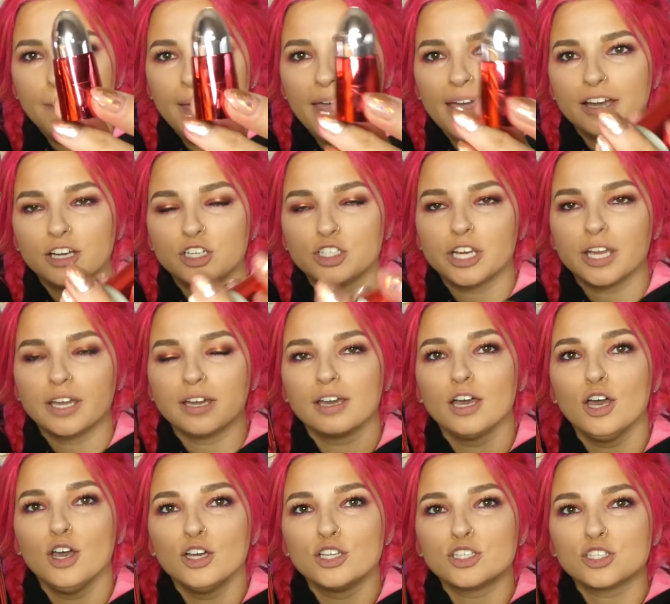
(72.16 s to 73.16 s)
packaging.
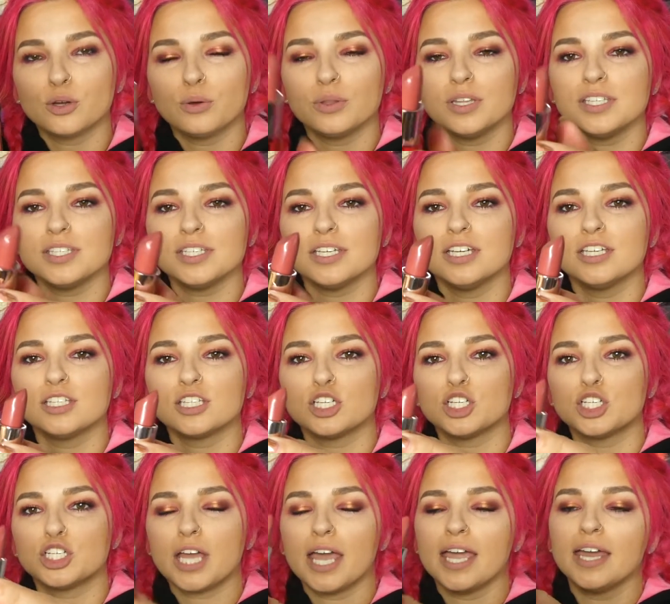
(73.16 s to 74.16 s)
So this is
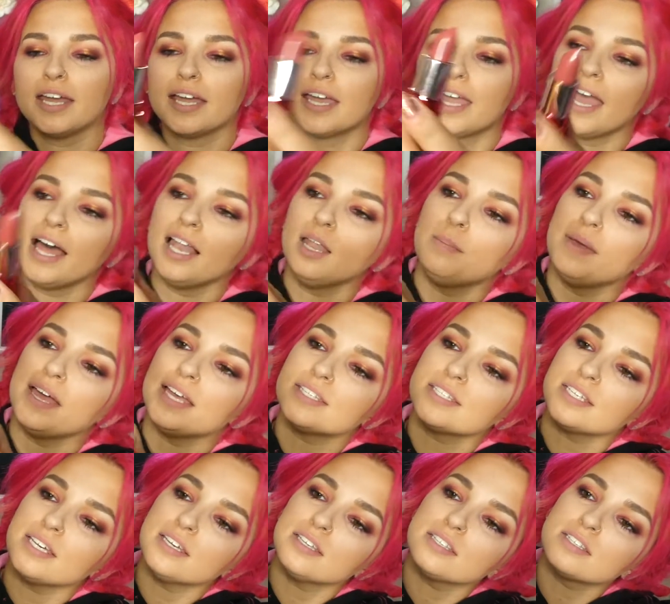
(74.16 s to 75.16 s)
shade
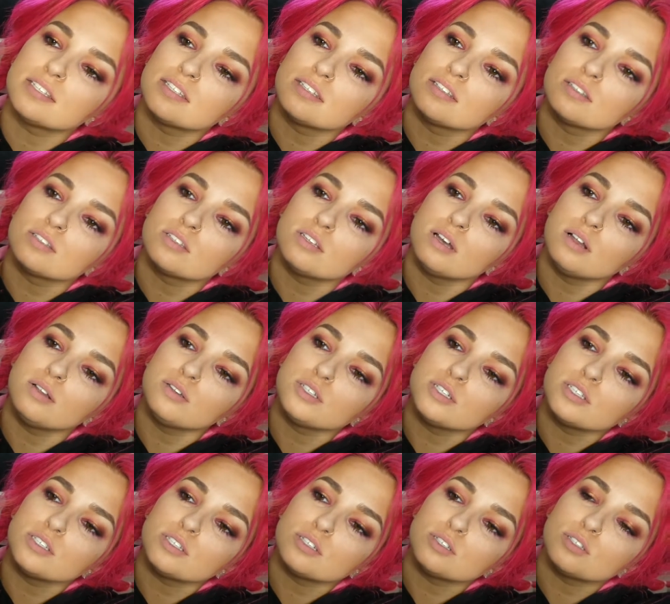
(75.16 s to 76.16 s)
Calabasas. So I'll
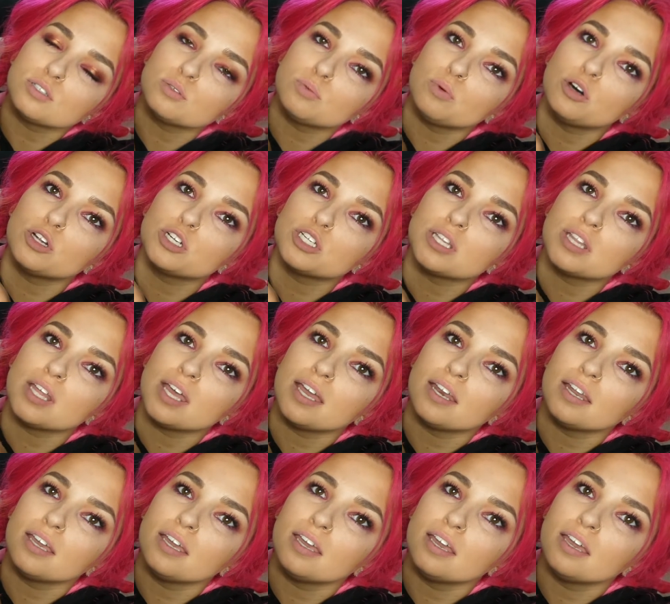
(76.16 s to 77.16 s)
just swatch that
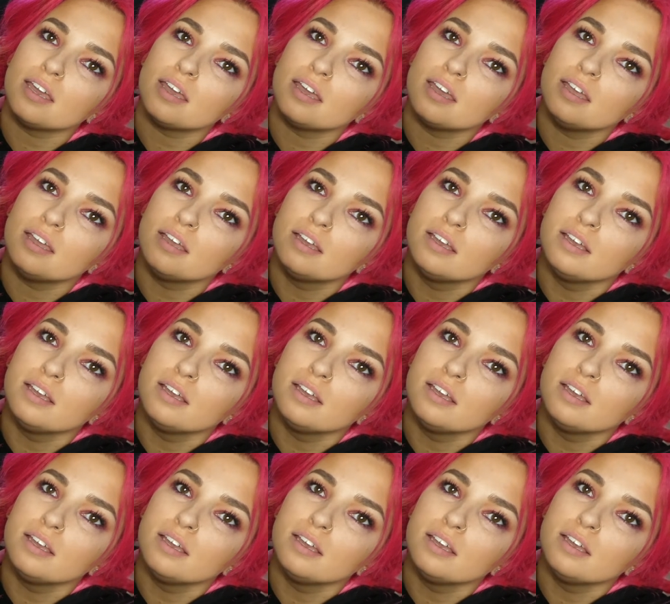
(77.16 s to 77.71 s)
here.